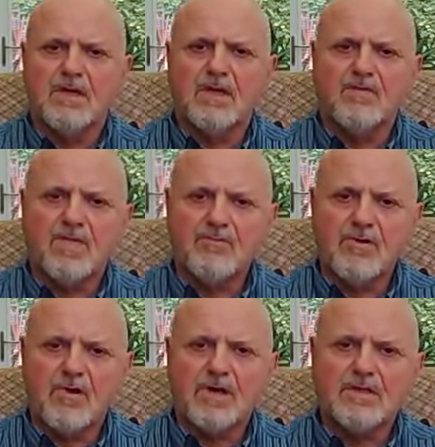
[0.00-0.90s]
If they
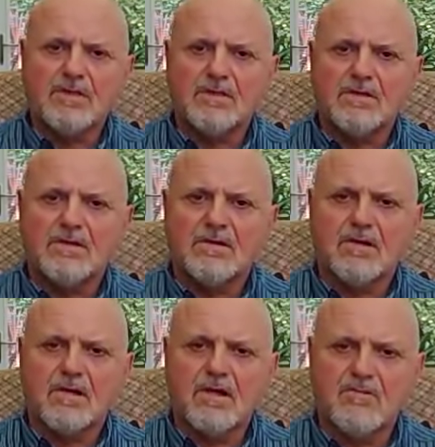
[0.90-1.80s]
rise
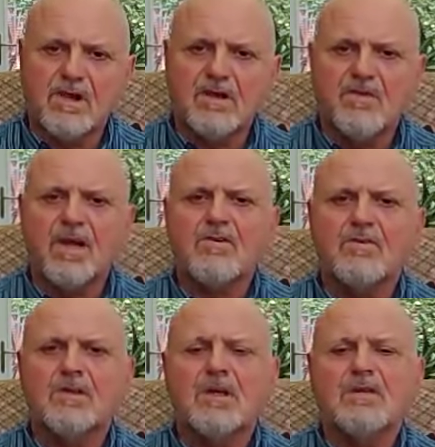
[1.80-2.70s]
corrective
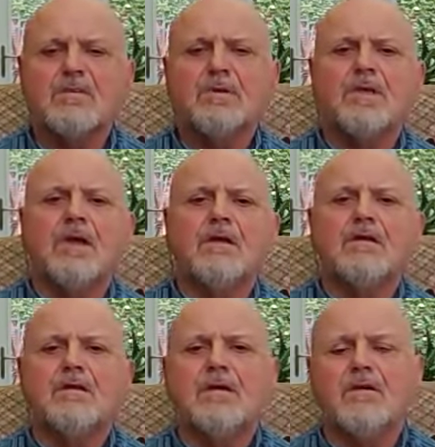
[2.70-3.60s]
action has to be
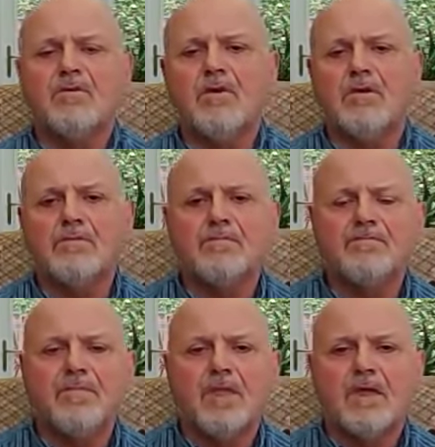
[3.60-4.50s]
taken. If not,
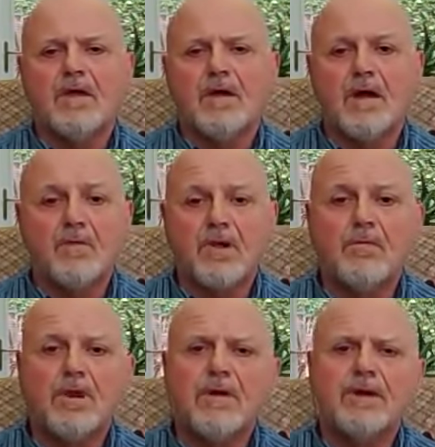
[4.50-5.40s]
I will go
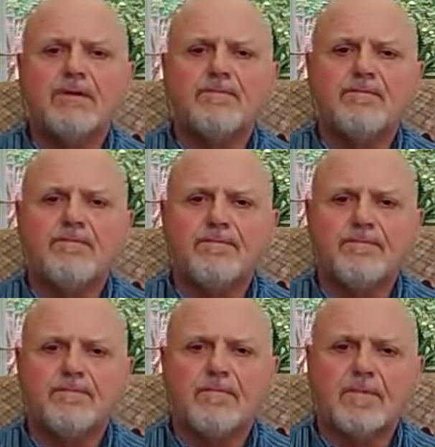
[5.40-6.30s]
blind.
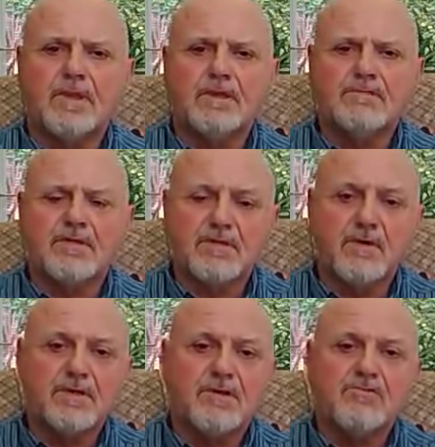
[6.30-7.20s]
Uh, that's no
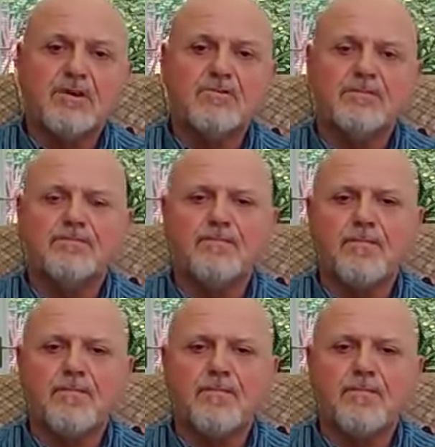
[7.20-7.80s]
exaggeration.